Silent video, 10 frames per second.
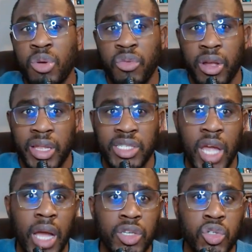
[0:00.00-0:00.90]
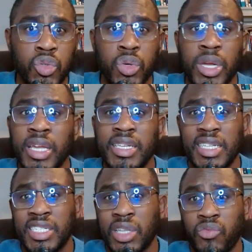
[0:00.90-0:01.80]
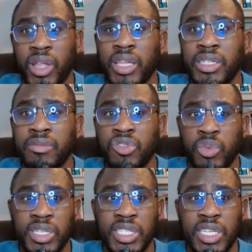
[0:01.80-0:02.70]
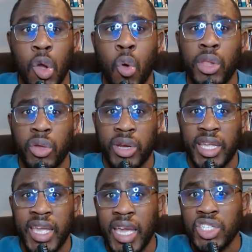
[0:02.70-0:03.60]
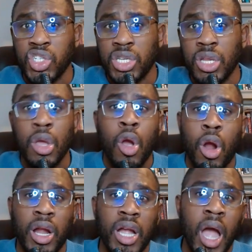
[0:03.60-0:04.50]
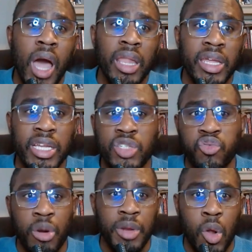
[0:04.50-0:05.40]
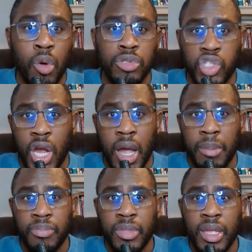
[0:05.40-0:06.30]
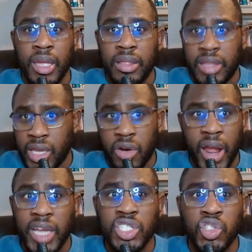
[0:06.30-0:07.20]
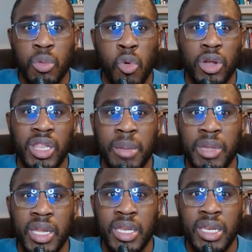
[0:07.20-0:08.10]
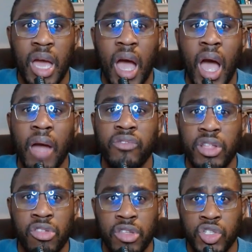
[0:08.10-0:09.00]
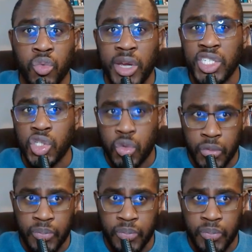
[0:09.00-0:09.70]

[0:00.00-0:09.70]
we rarely talk to, distant relatives we see only on occasion, or colleagues from an old job. The interactions are more limited and often situational.